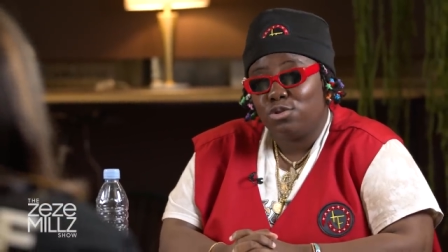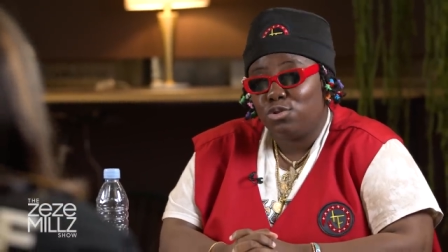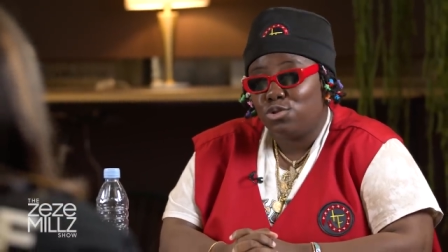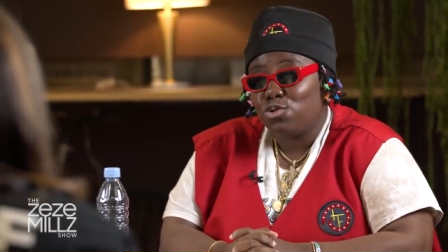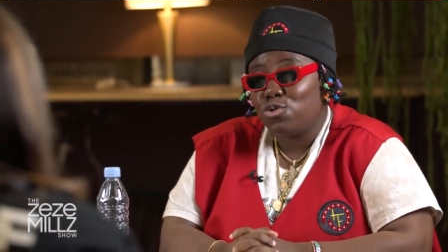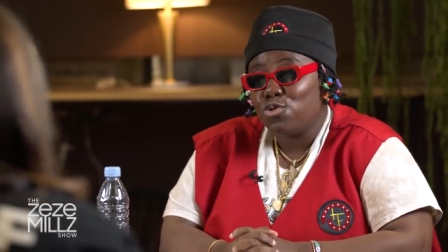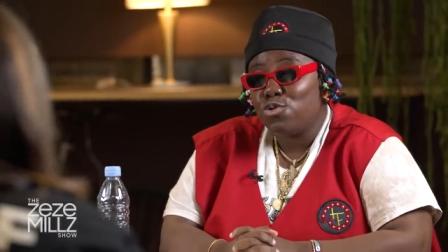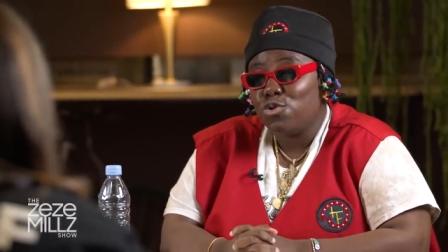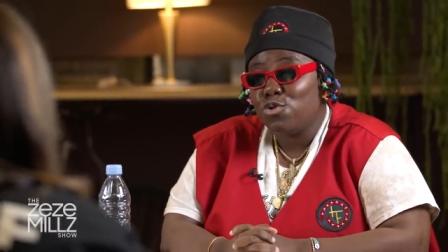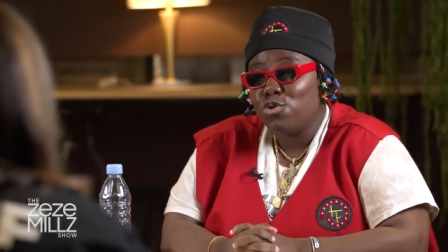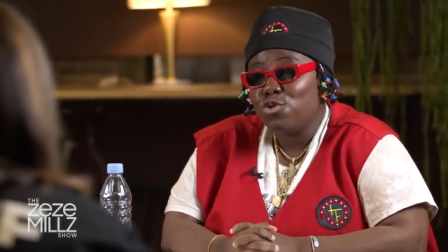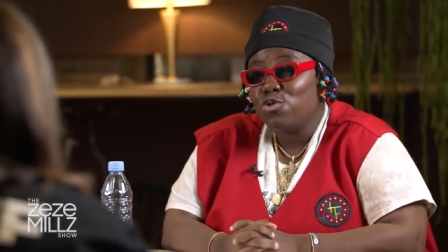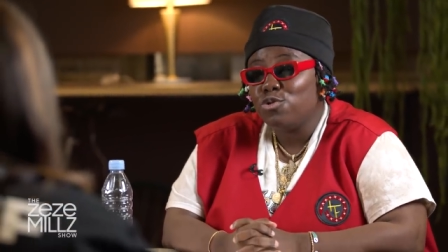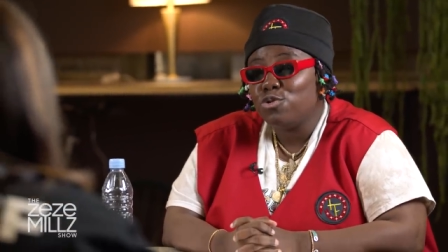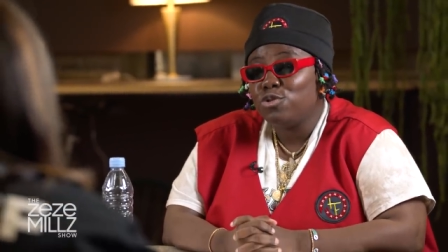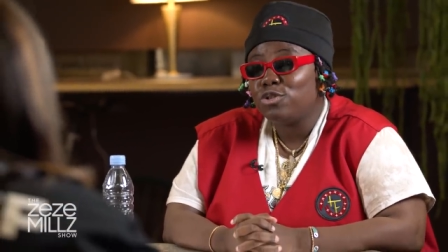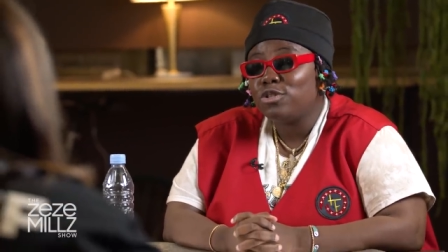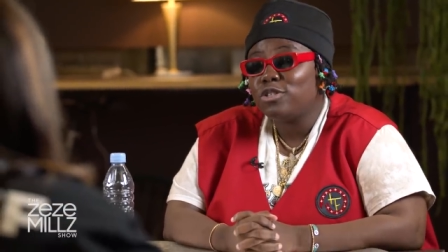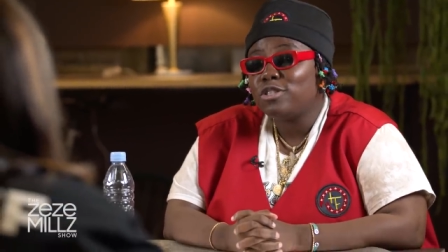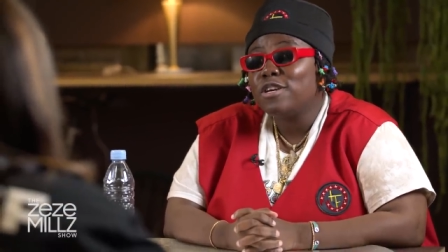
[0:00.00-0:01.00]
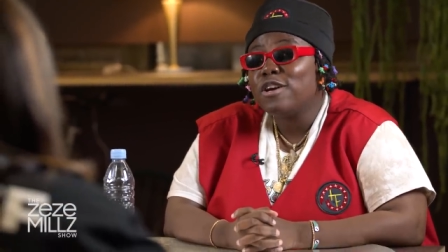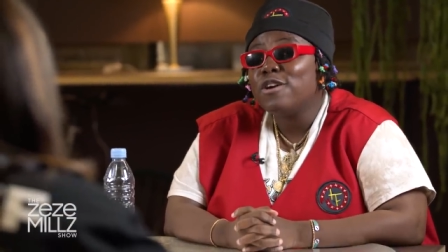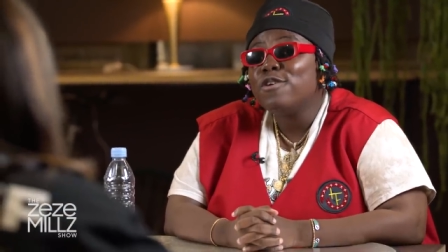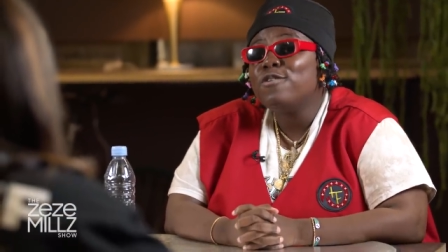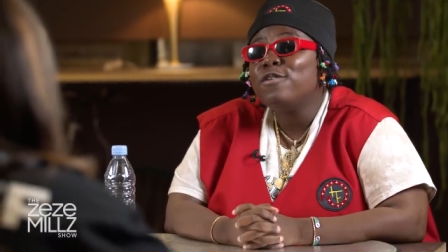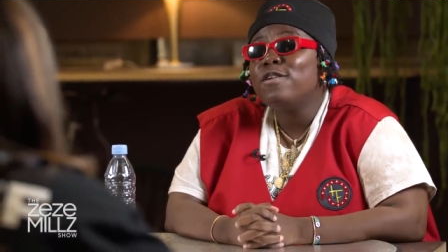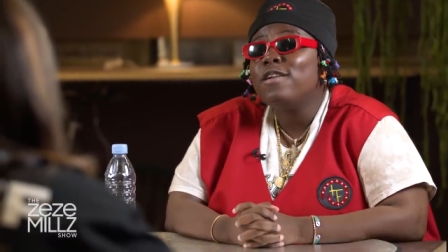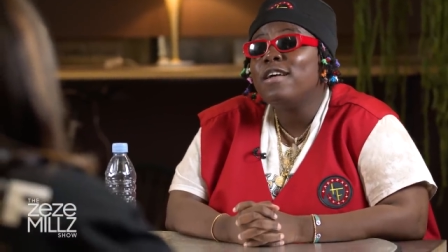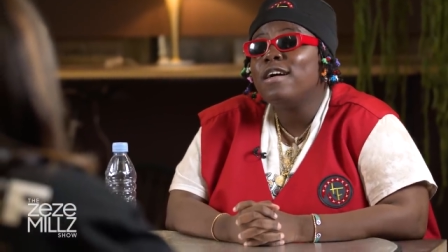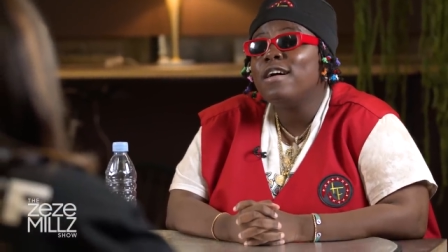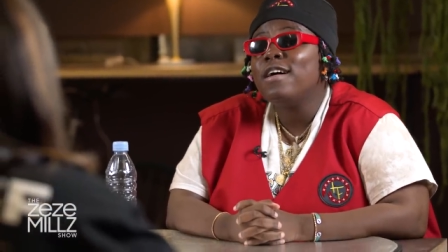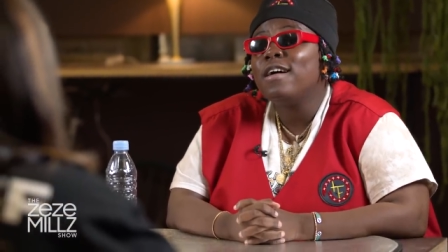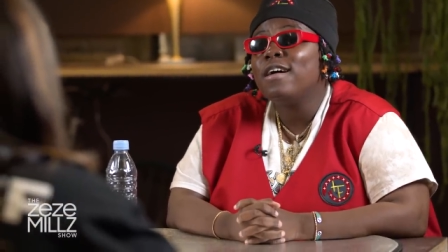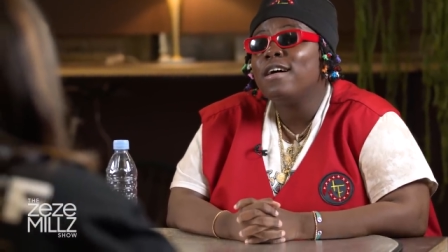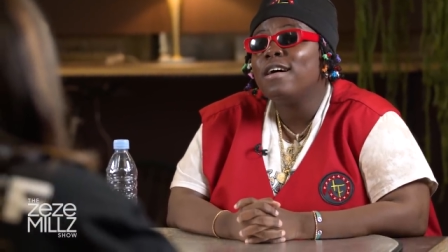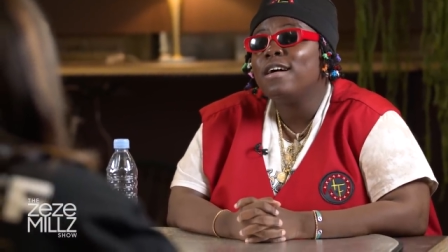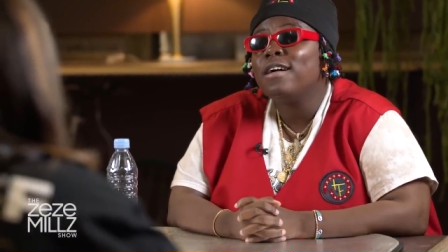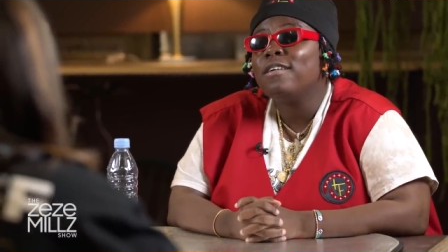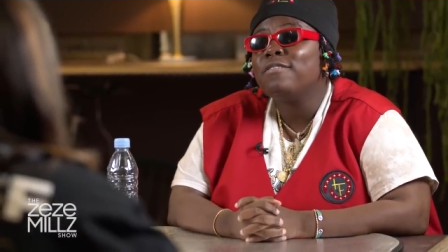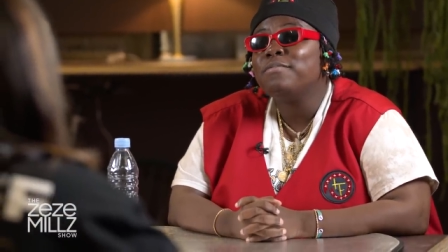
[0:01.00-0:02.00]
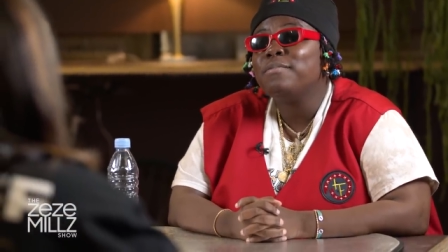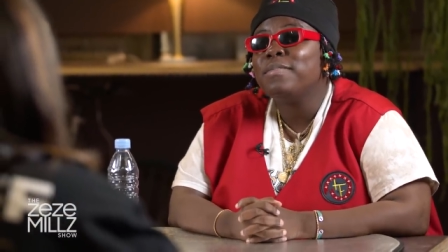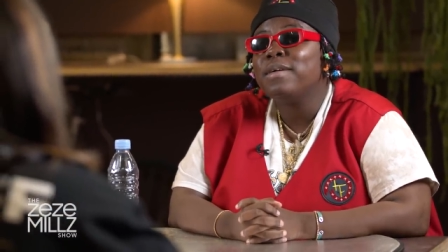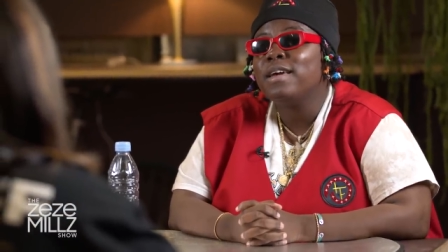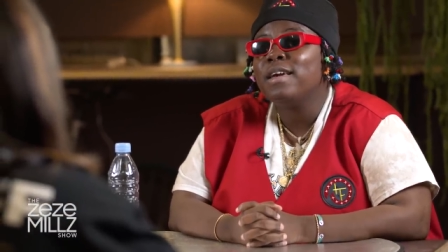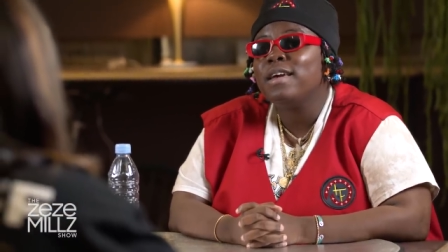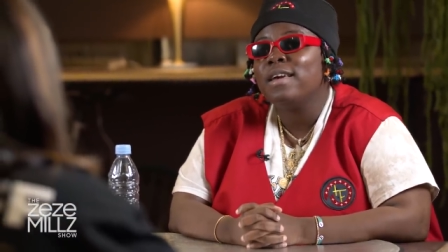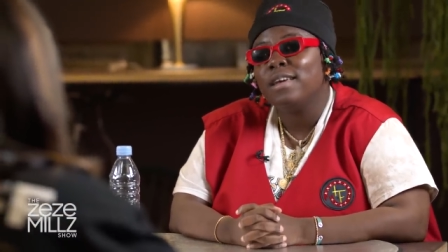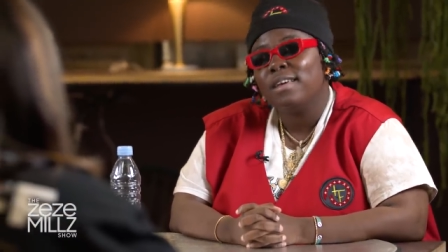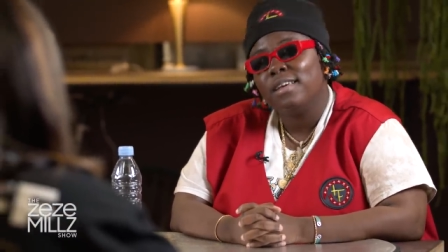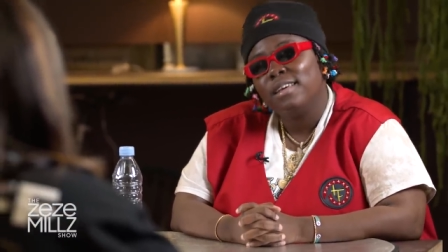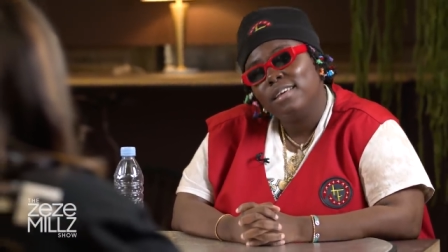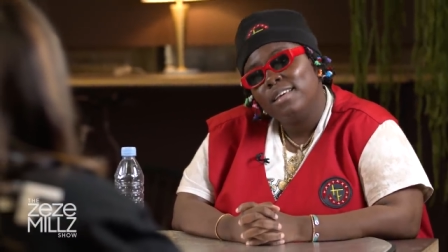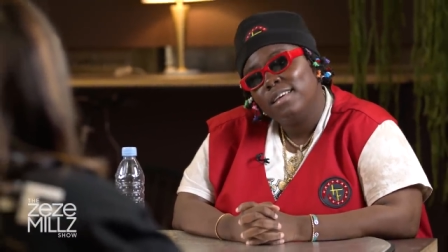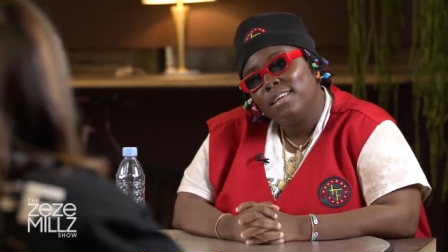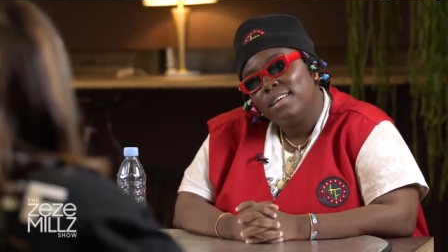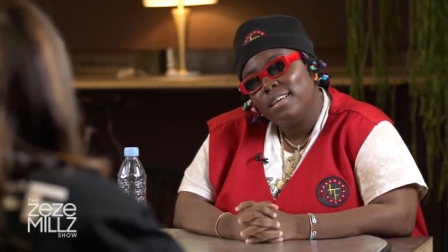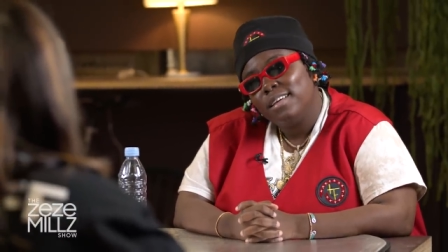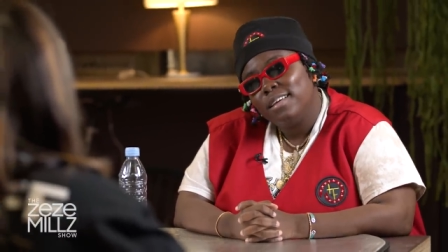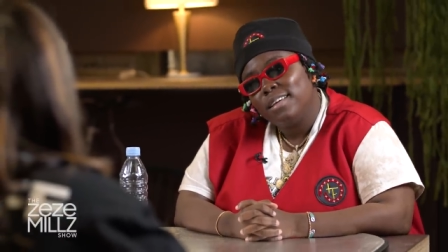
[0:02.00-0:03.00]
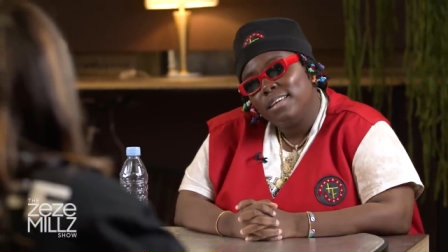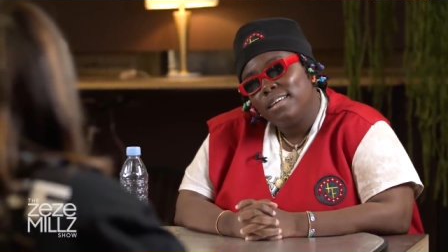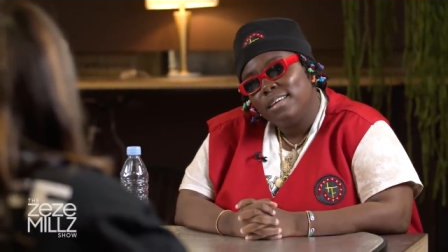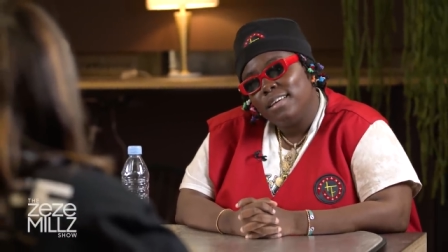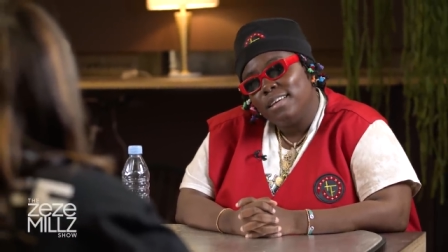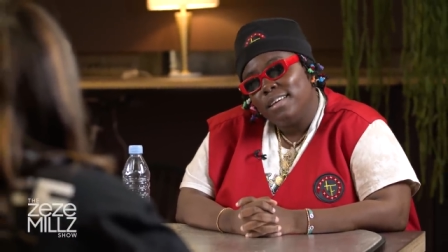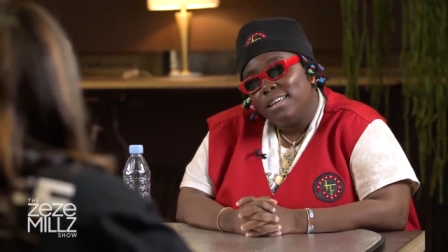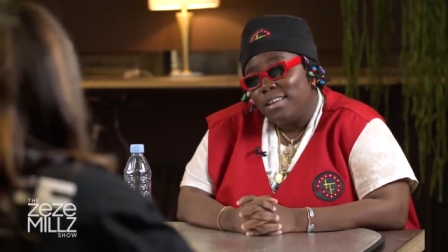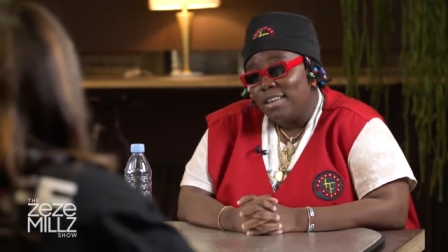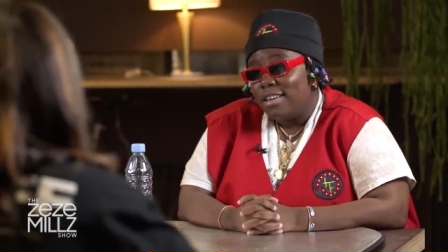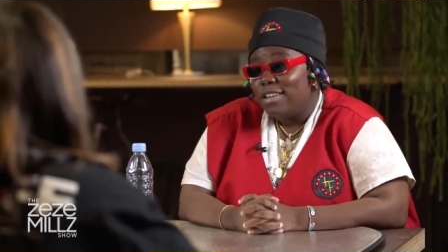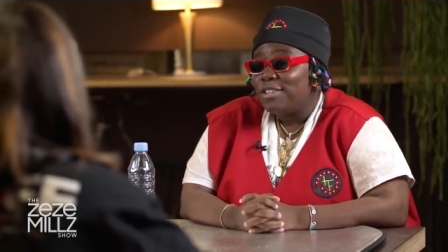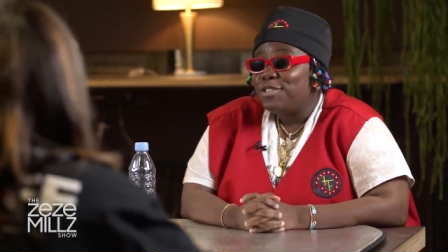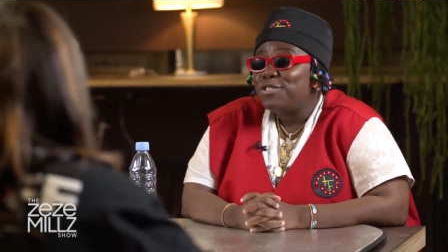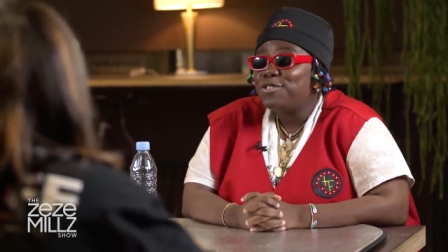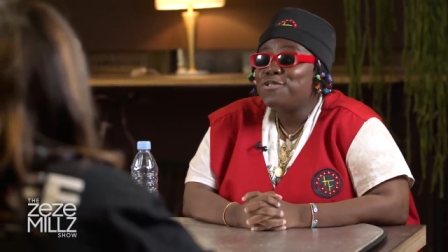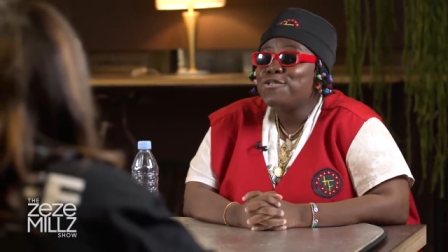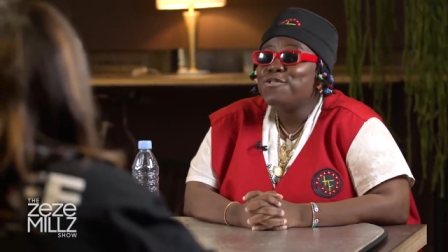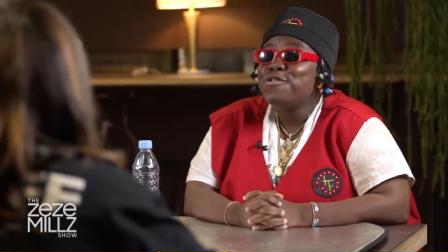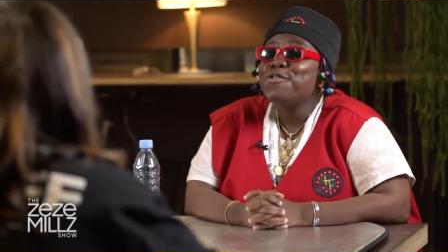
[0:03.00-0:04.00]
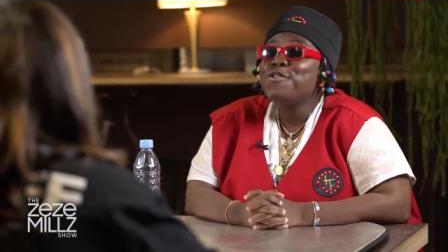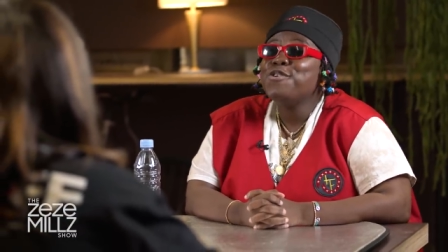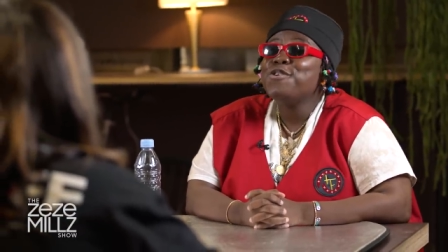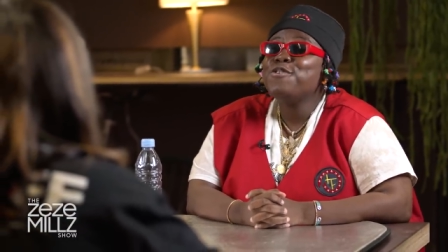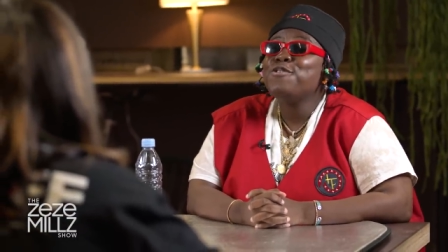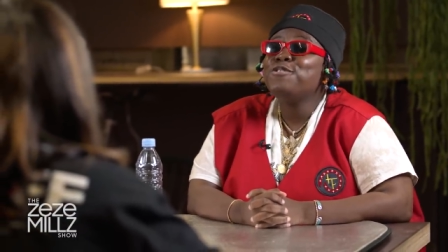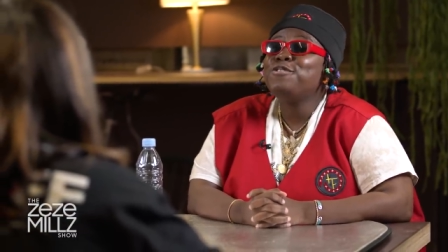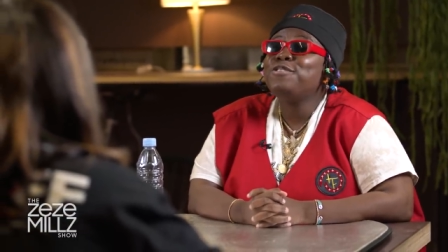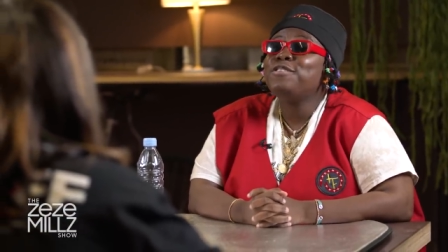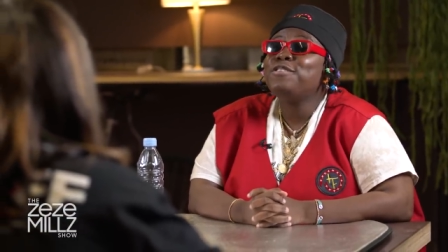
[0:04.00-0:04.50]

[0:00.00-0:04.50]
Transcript: do you still love me? Do you